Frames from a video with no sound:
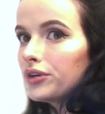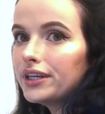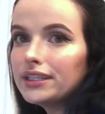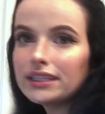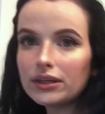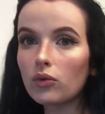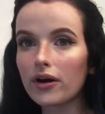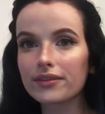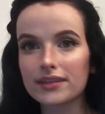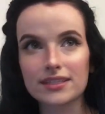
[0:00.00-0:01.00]
really
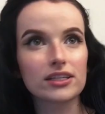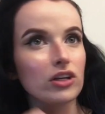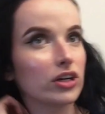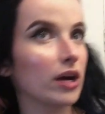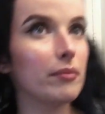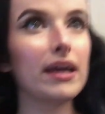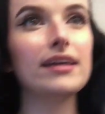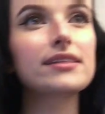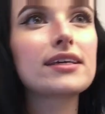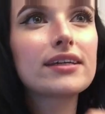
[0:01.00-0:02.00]
want this to look
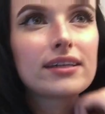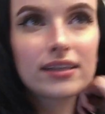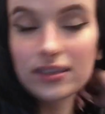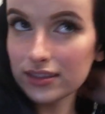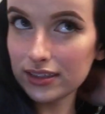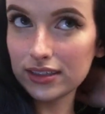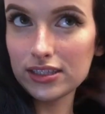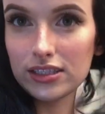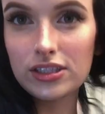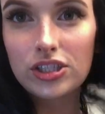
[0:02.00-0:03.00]
amazing. Like,
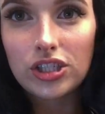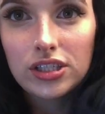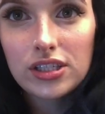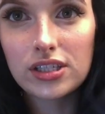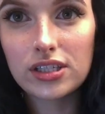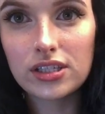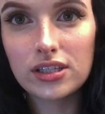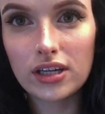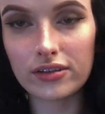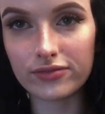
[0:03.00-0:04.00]
this is just
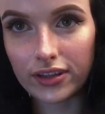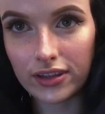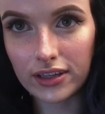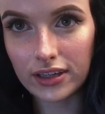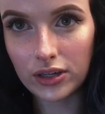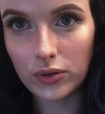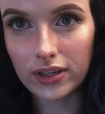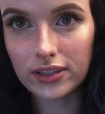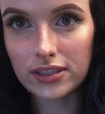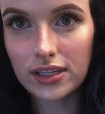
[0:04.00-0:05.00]
a fun thing I
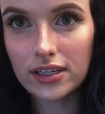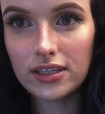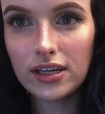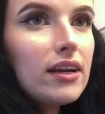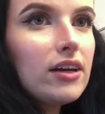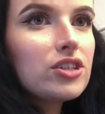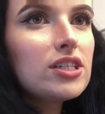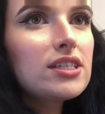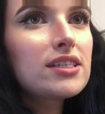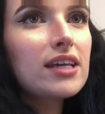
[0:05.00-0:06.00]
quickly did. I'll
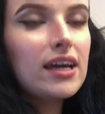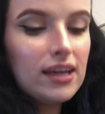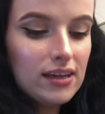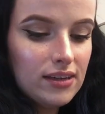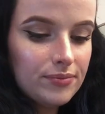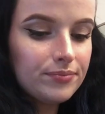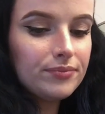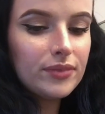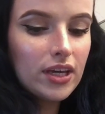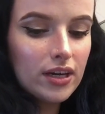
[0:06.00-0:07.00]
just say
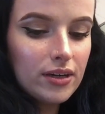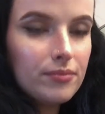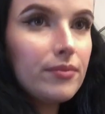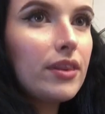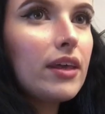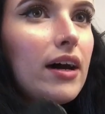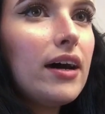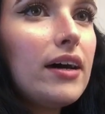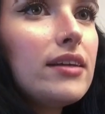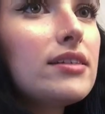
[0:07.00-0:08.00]

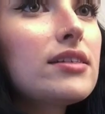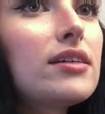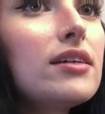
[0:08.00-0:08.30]
that